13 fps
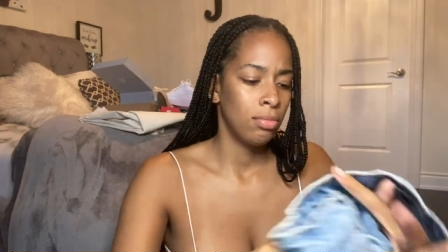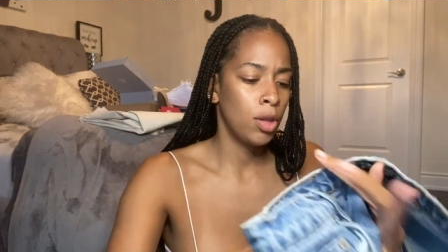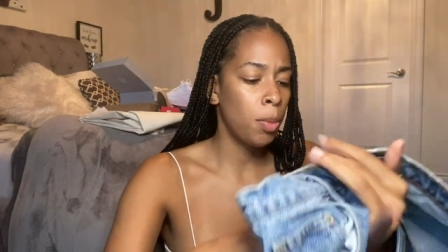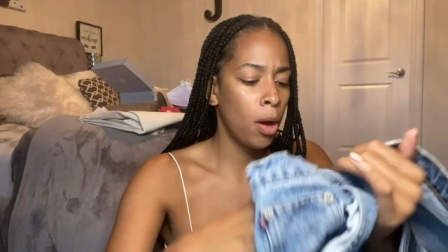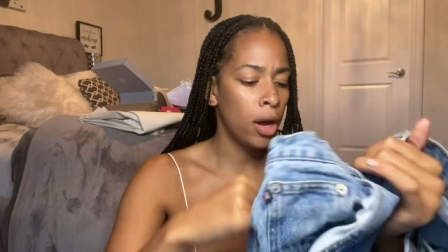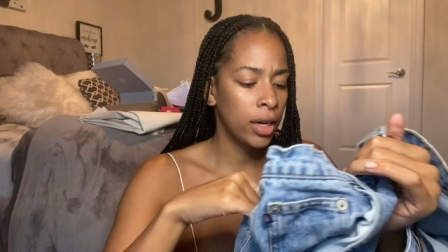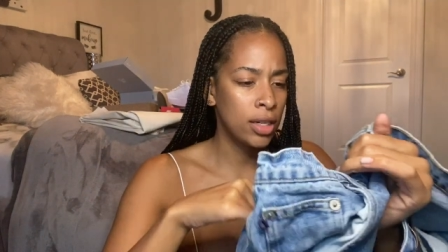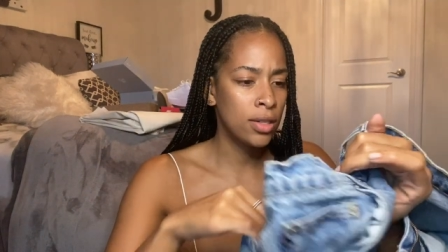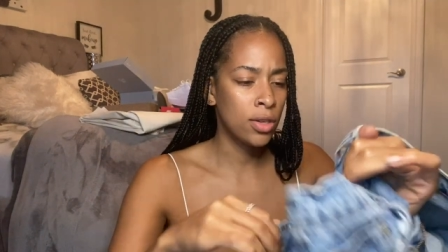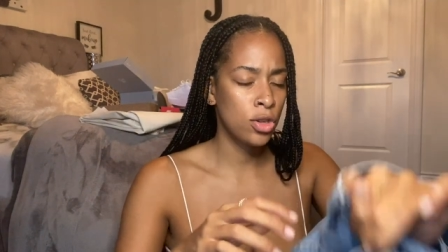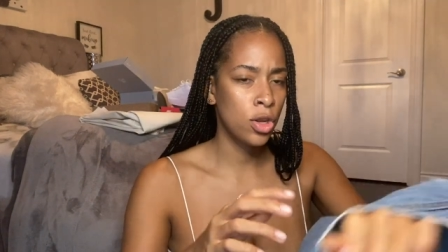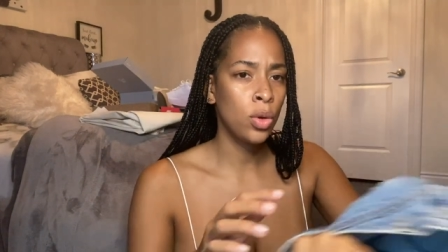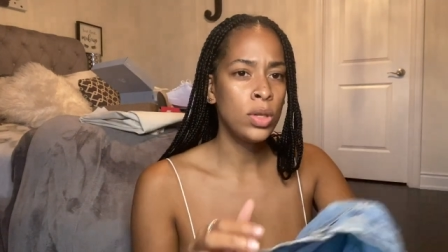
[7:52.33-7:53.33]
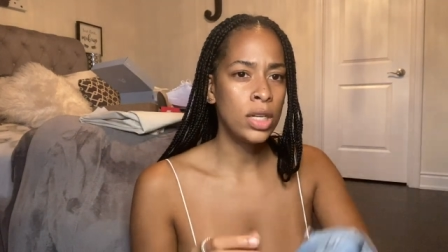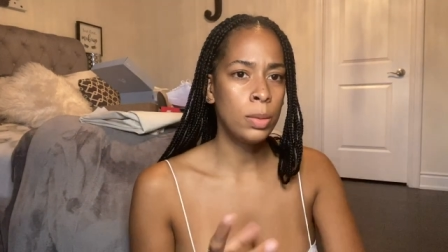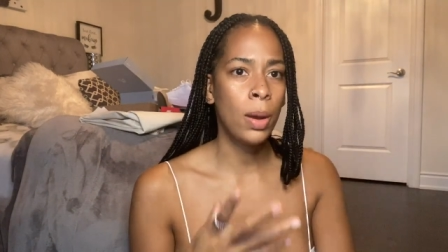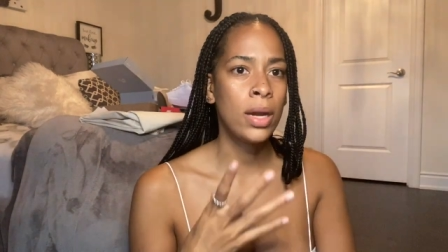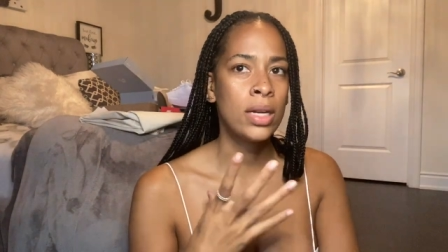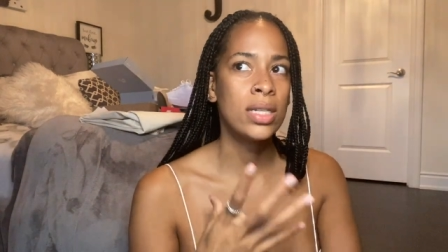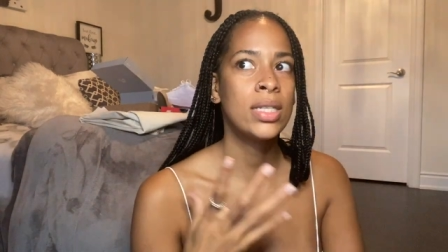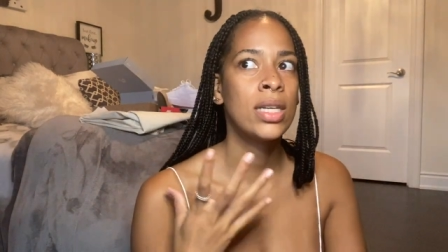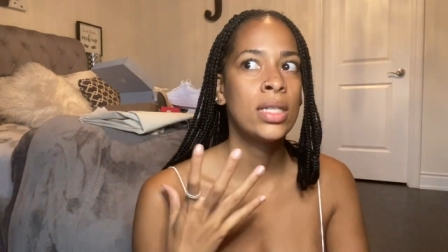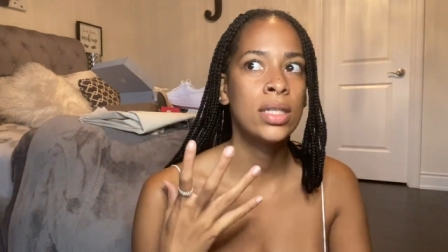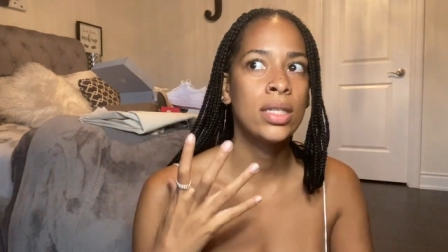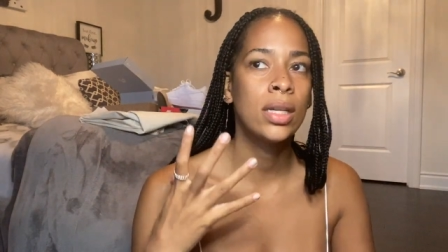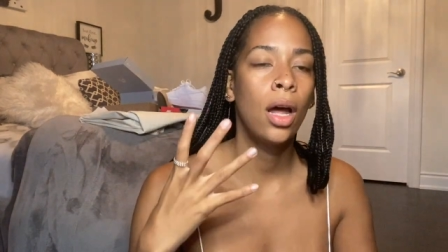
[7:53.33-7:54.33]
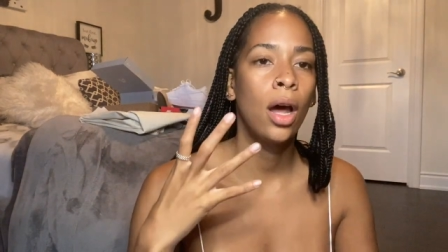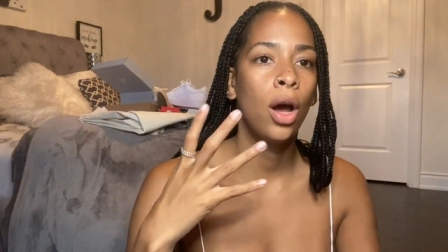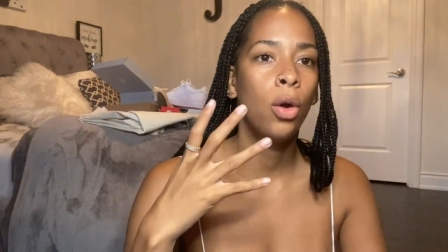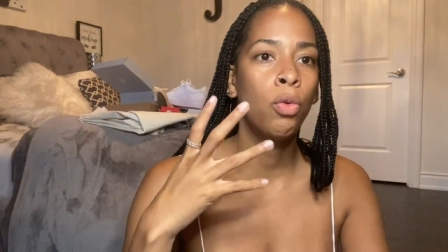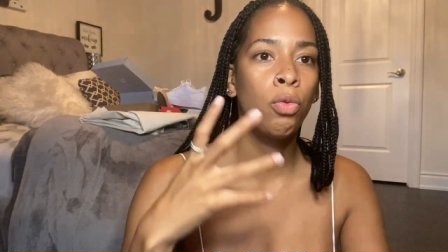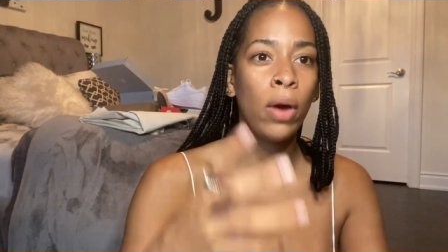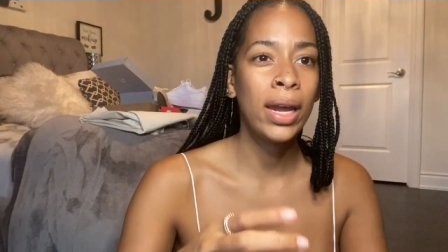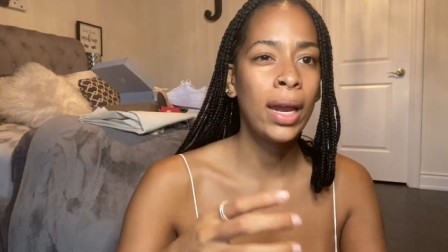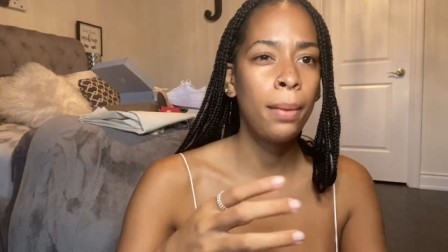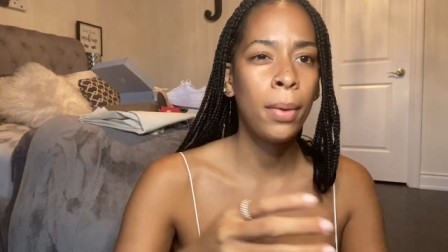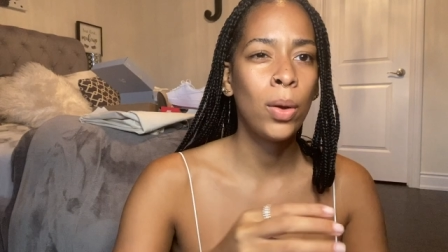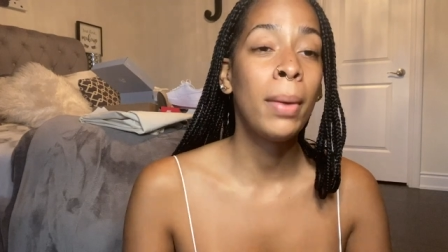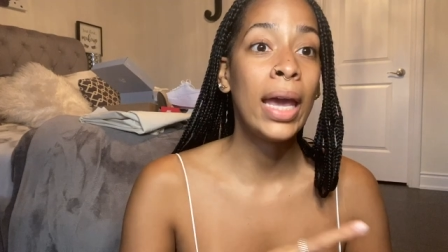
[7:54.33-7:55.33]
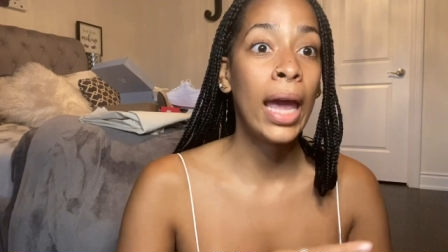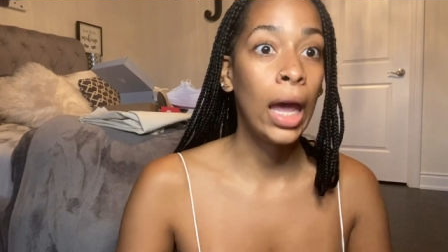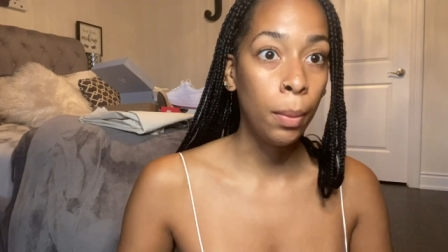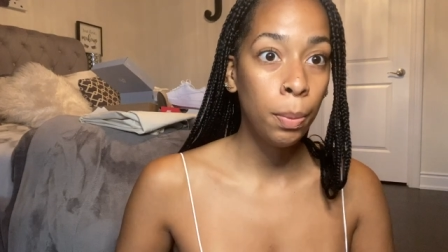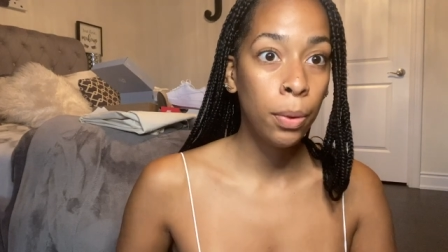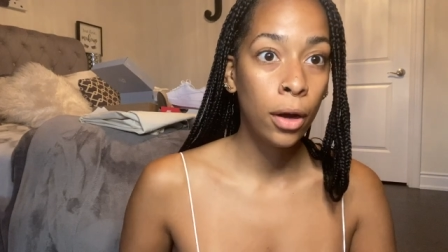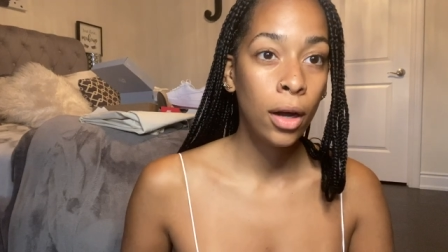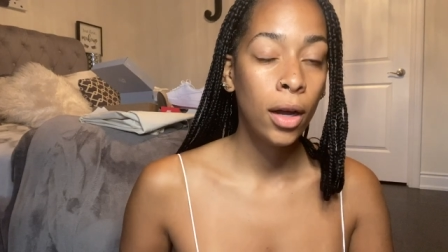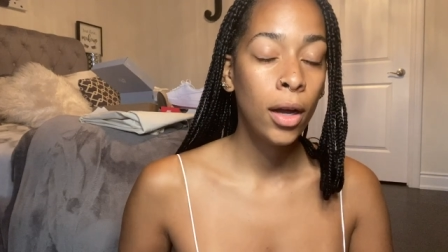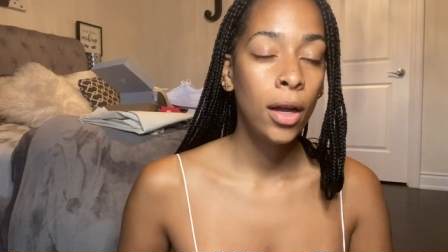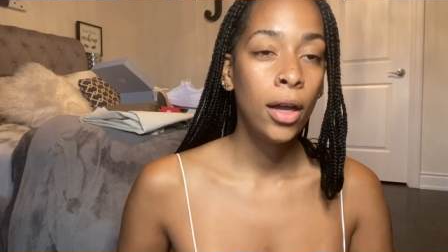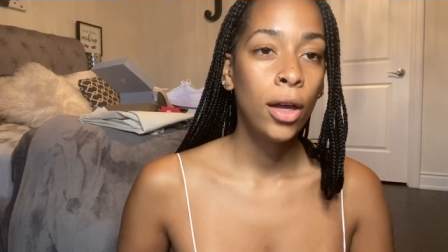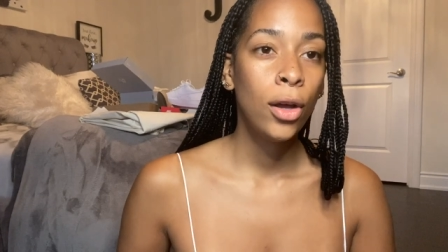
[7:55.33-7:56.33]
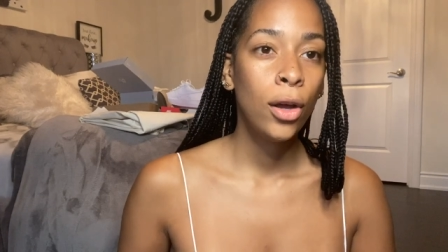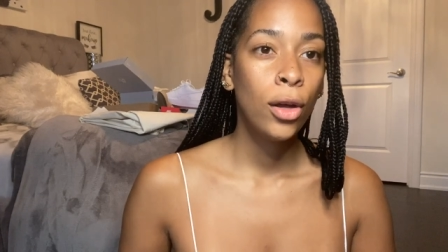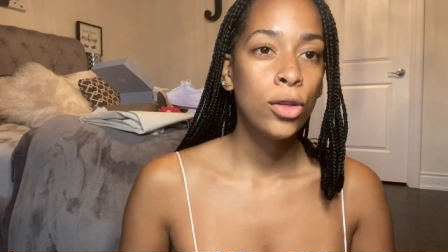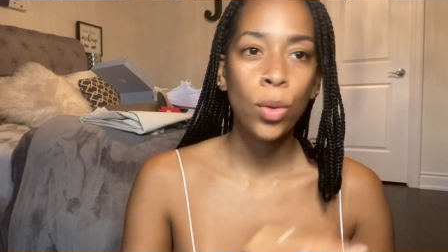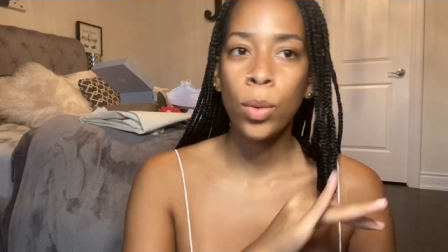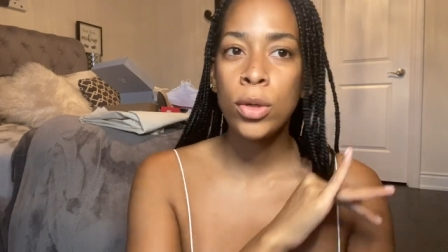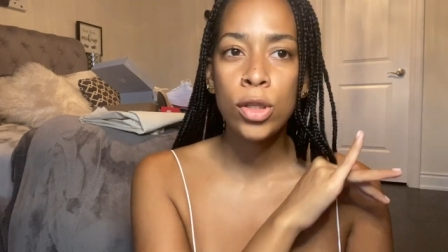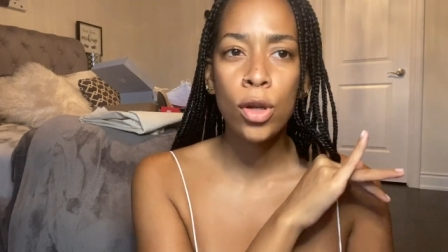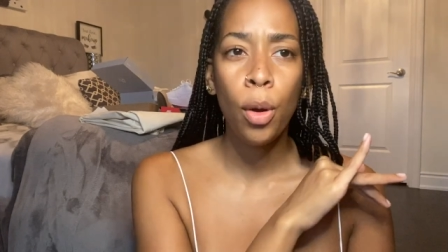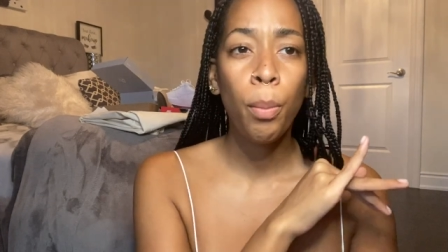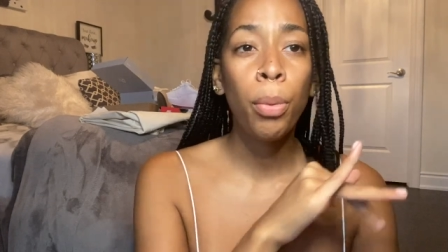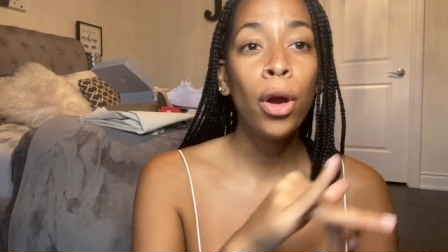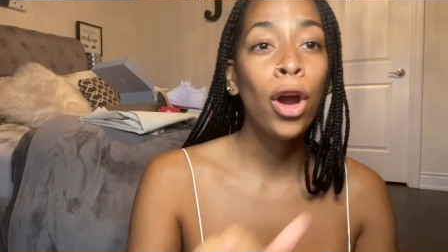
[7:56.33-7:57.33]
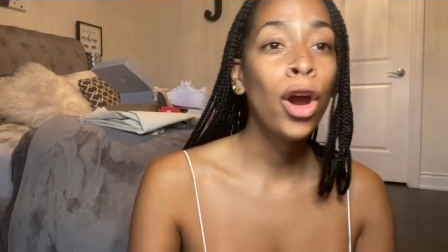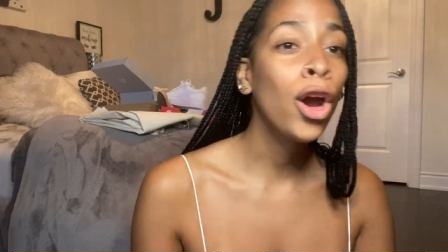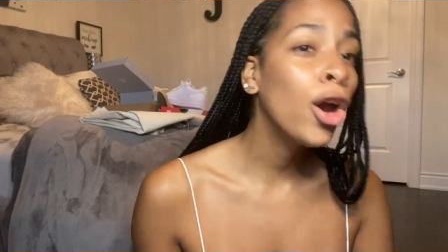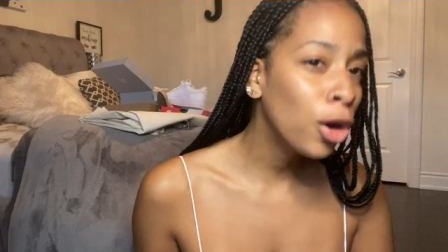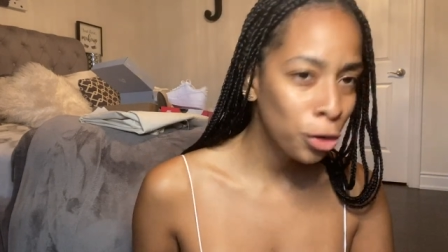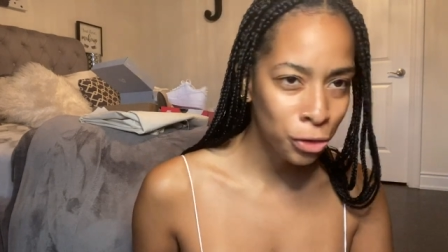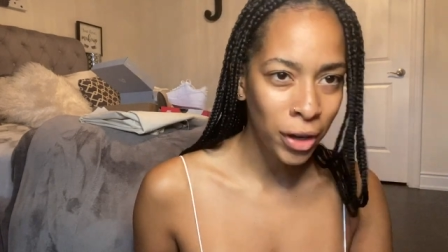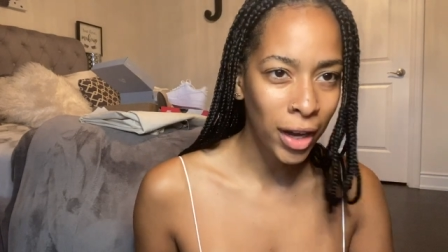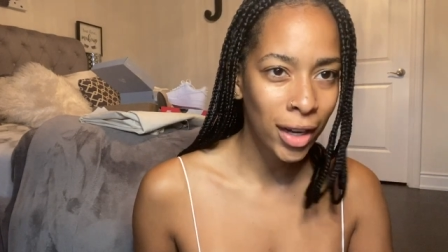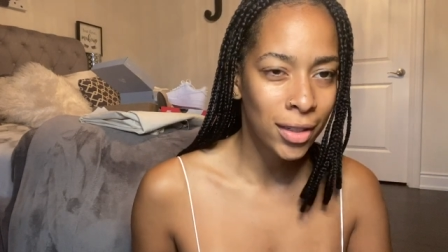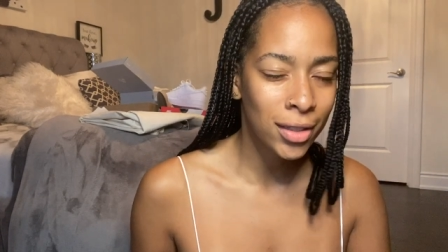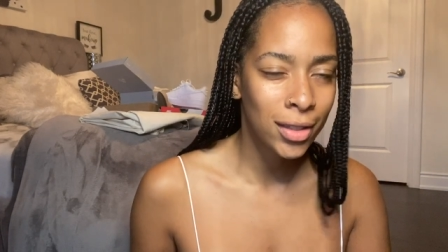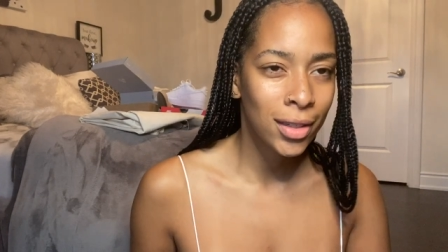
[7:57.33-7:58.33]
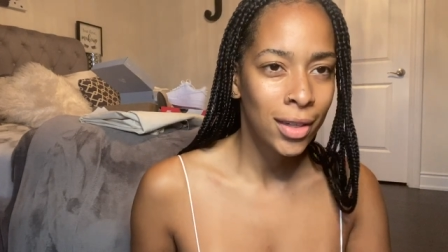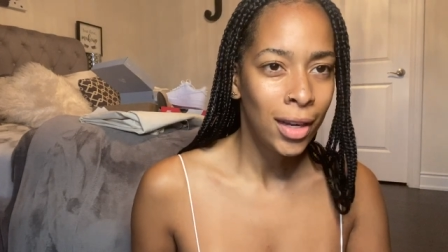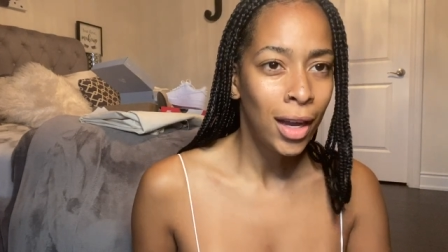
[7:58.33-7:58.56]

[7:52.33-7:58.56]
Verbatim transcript: The pockets are so deep and it sits right at my, my hip. So it's perfect.